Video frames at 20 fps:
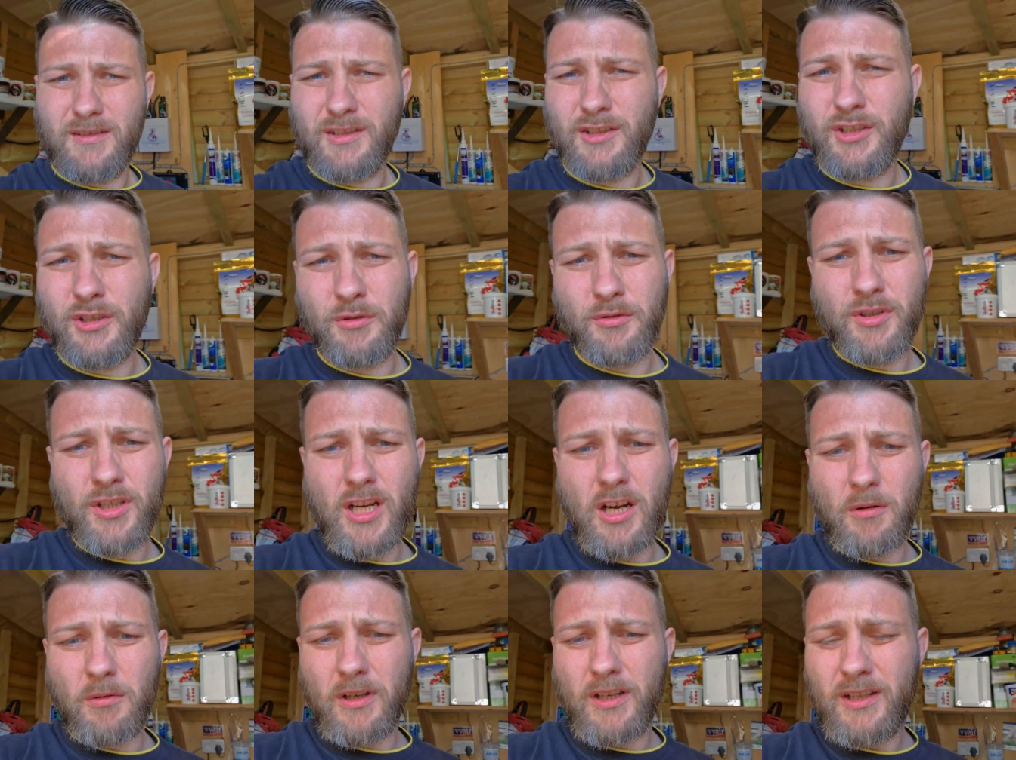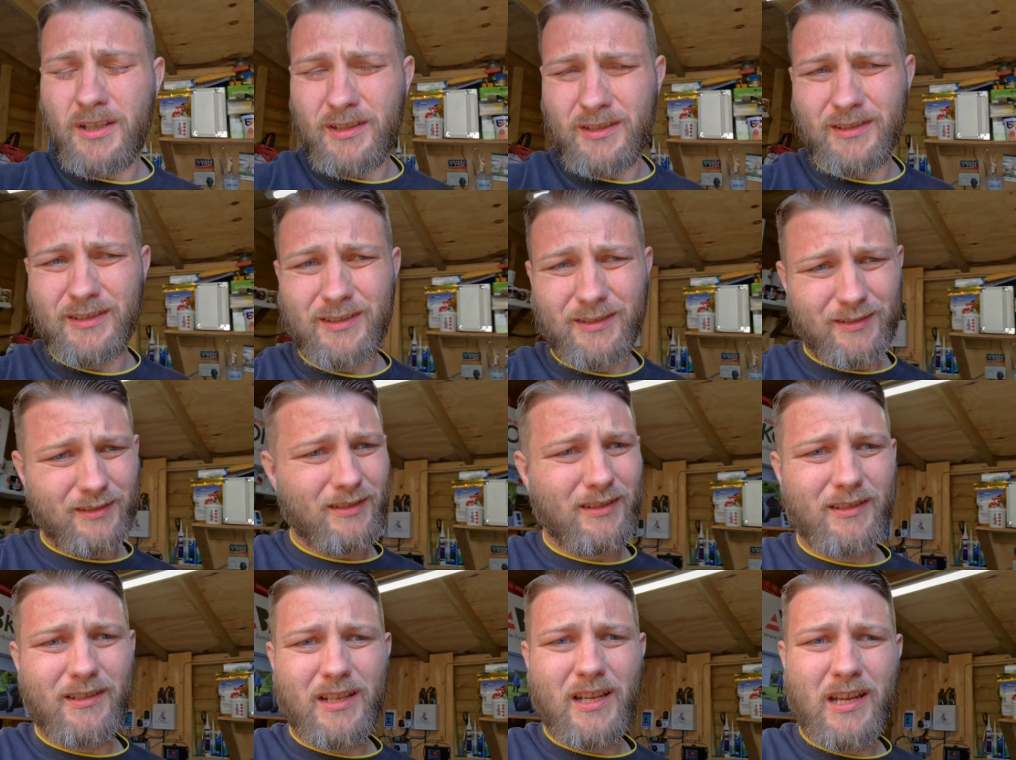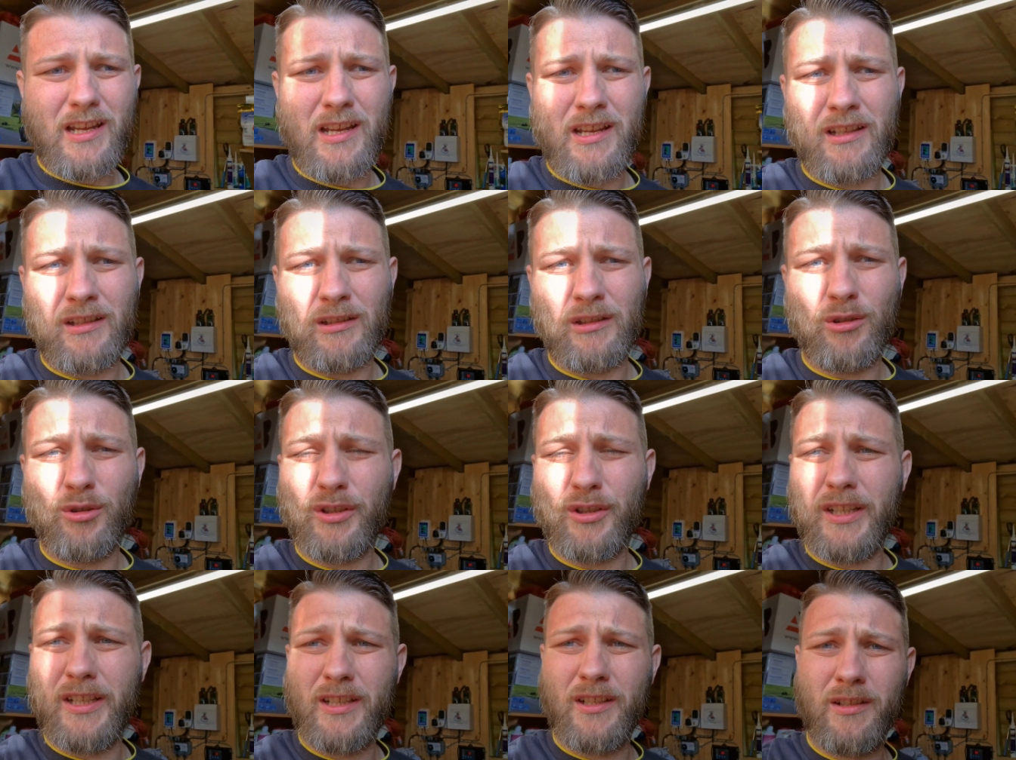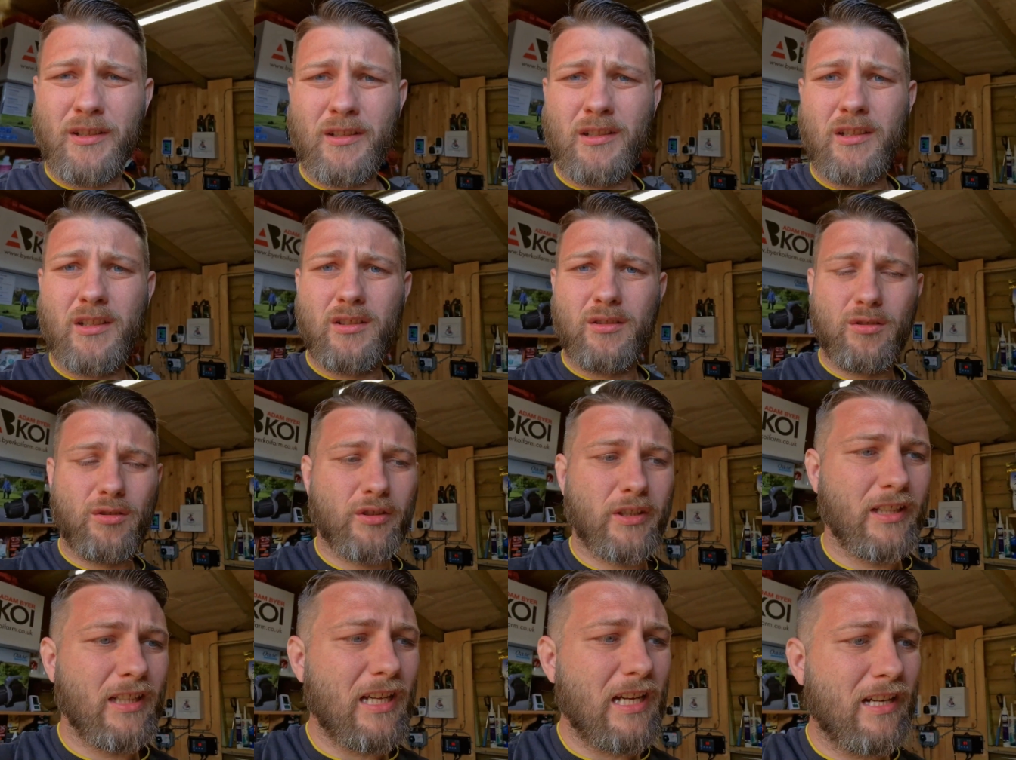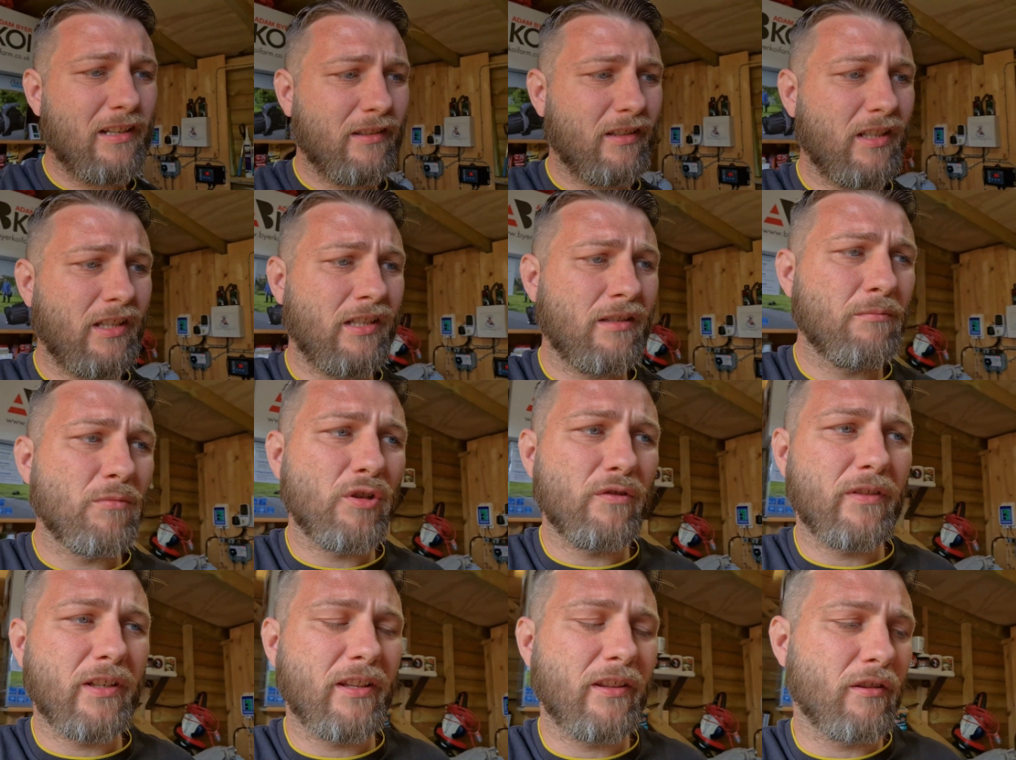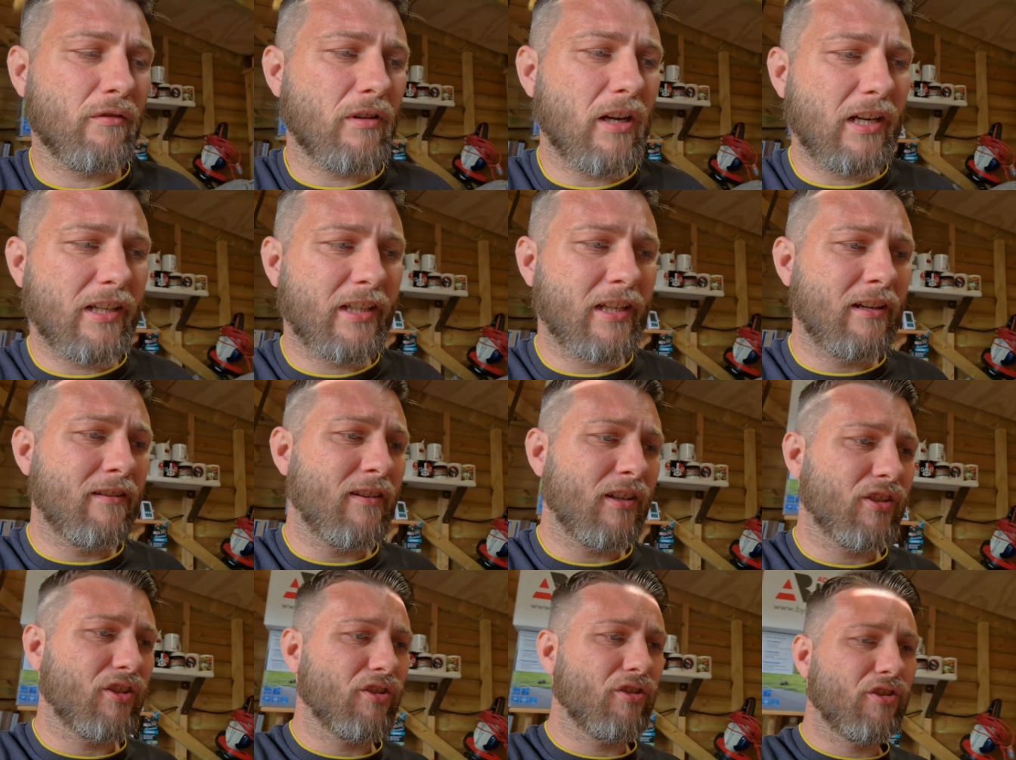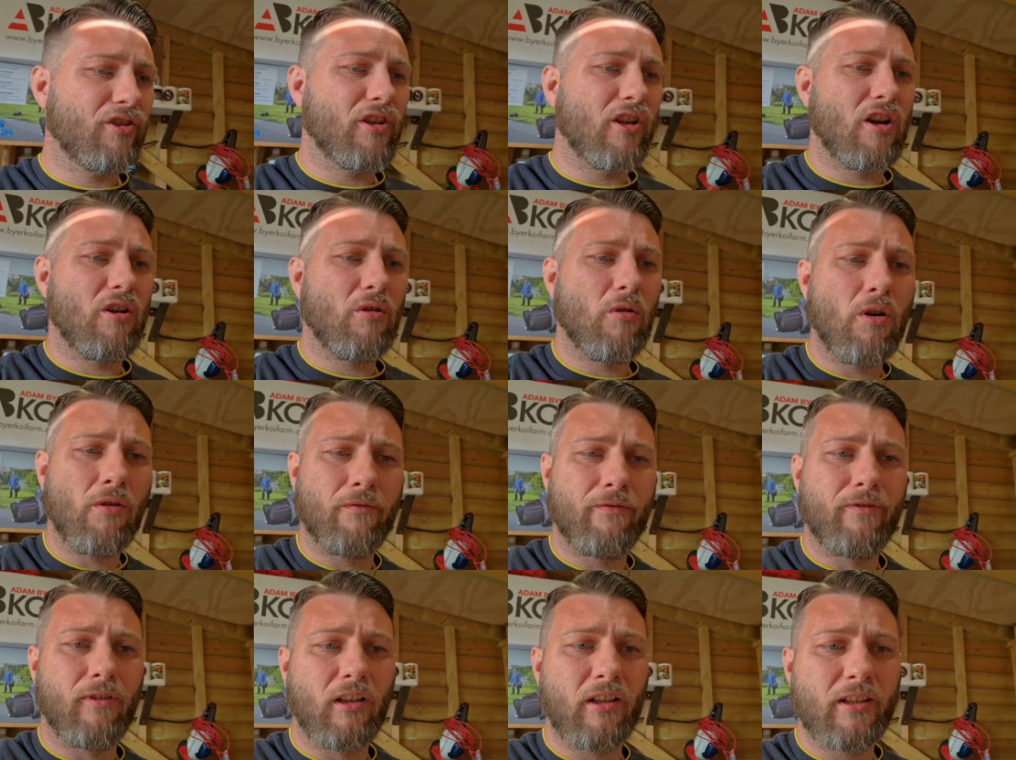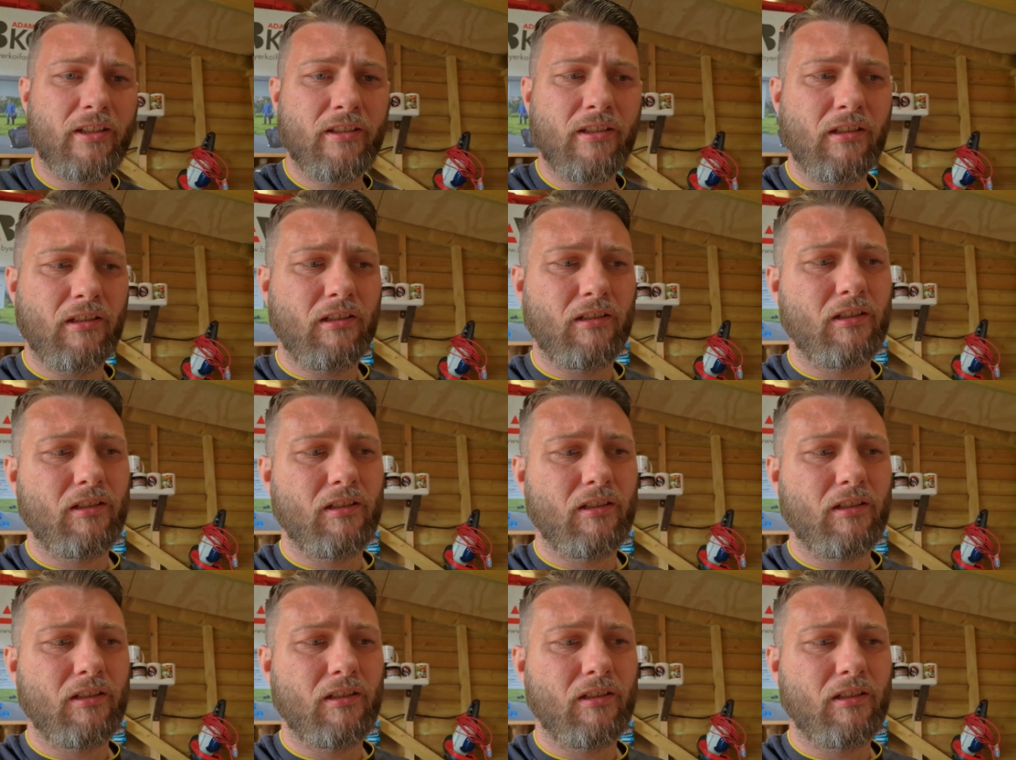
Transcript: The two shower, they're looking like they're moving in the right direction, so hopefully